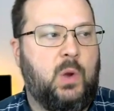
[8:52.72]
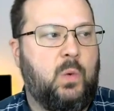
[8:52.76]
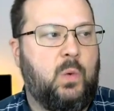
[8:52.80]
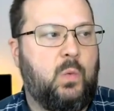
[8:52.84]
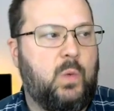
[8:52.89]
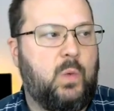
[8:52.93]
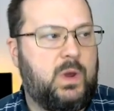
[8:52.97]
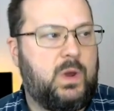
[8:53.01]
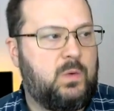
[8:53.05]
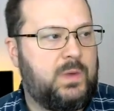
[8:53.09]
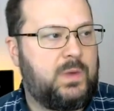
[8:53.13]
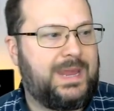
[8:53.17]

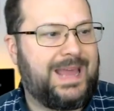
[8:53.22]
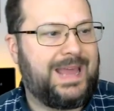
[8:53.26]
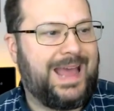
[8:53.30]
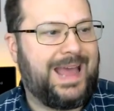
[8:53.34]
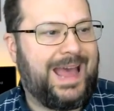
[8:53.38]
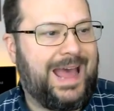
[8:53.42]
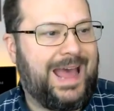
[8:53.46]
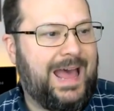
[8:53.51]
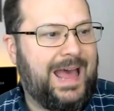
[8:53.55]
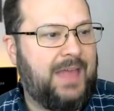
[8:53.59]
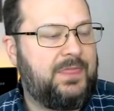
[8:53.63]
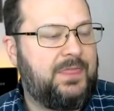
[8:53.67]
When we
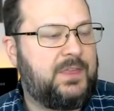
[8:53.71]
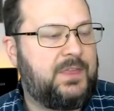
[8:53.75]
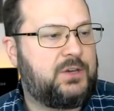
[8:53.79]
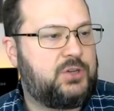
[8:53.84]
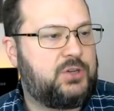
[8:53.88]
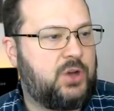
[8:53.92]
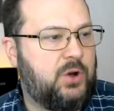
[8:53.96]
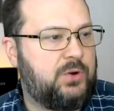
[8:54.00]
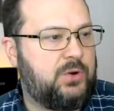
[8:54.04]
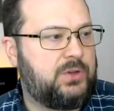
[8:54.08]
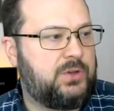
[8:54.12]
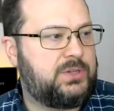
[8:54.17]
add the
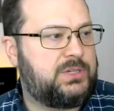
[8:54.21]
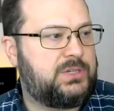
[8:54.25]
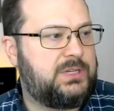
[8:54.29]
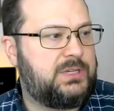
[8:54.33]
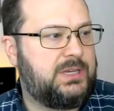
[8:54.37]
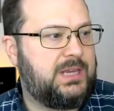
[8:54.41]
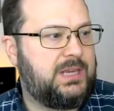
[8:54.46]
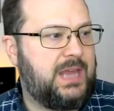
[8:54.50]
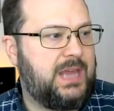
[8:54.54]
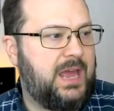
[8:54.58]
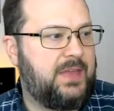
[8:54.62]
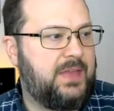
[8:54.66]
totals
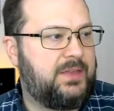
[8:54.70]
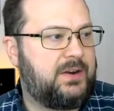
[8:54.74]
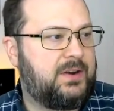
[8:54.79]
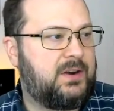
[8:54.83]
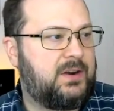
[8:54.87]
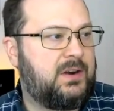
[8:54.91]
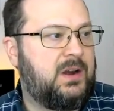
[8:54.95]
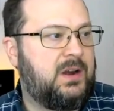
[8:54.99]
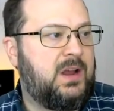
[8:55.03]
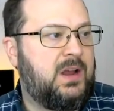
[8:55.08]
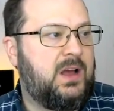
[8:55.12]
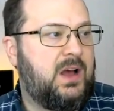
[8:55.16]

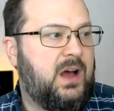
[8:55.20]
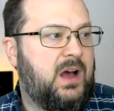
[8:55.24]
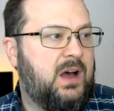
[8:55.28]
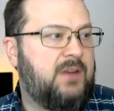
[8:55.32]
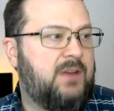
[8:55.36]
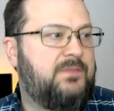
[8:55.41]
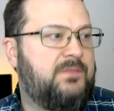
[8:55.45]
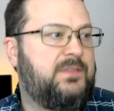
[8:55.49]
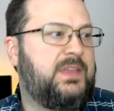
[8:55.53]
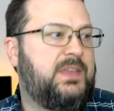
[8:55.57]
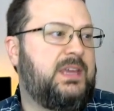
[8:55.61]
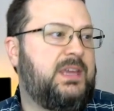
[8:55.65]
together
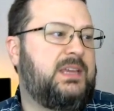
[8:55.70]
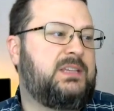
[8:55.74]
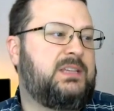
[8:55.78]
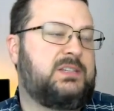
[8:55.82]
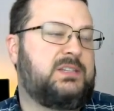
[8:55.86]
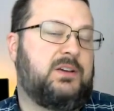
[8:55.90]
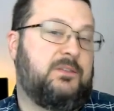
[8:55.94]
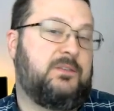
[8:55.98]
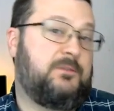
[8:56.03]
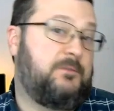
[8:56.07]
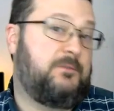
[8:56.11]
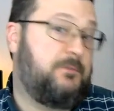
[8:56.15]
of
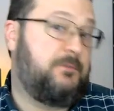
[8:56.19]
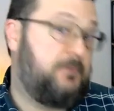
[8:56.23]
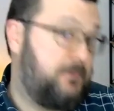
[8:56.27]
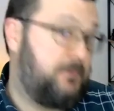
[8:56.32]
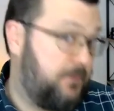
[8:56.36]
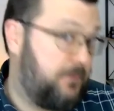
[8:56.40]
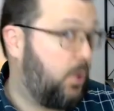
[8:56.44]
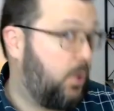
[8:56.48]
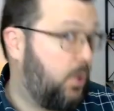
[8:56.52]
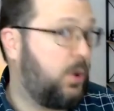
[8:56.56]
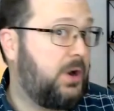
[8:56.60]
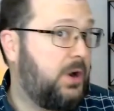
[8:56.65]
these
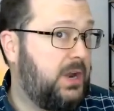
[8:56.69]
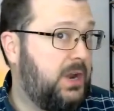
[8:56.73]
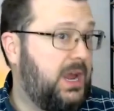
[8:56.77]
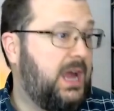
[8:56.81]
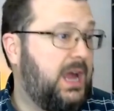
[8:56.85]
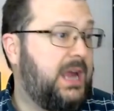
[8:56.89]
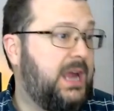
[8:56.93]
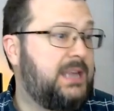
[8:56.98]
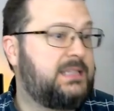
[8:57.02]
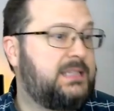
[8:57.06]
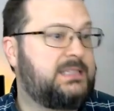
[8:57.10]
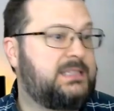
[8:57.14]
4
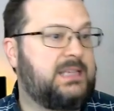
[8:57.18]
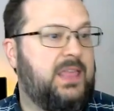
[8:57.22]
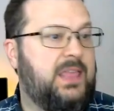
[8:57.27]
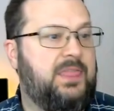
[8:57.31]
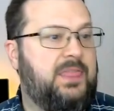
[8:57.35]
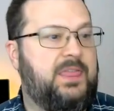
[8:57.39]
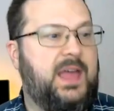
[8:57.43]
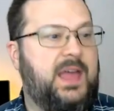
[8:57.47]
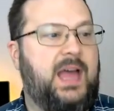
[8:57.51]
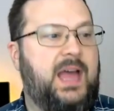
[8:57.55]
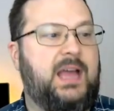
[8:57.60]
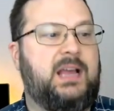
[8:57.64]
nights,
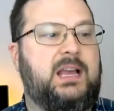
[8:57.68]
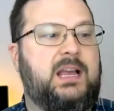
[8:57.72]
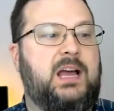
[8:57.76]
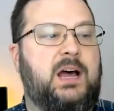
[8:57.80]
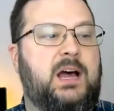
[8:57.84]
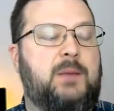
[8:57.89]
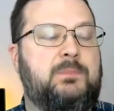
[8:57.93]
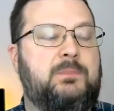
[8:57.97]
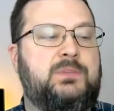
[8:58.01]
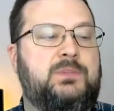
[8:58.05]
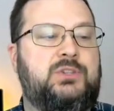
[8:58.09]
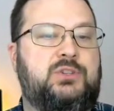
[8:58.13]
that
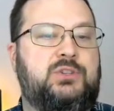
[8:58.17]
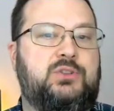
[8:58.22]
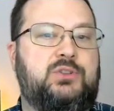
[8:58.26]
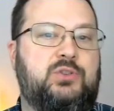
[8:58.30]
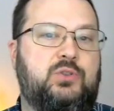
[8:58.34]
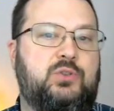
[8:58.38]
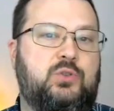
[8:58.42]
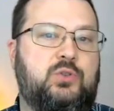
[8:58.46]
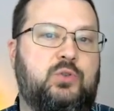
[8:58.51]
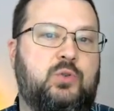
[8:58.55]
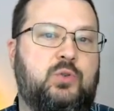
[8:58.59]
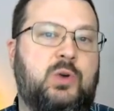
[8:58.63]
comes
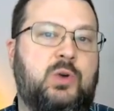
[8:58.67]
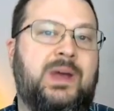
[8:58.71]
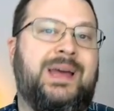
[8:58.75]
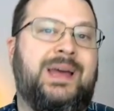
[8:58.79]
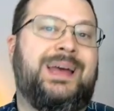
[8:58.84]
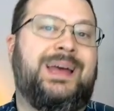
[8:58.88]
to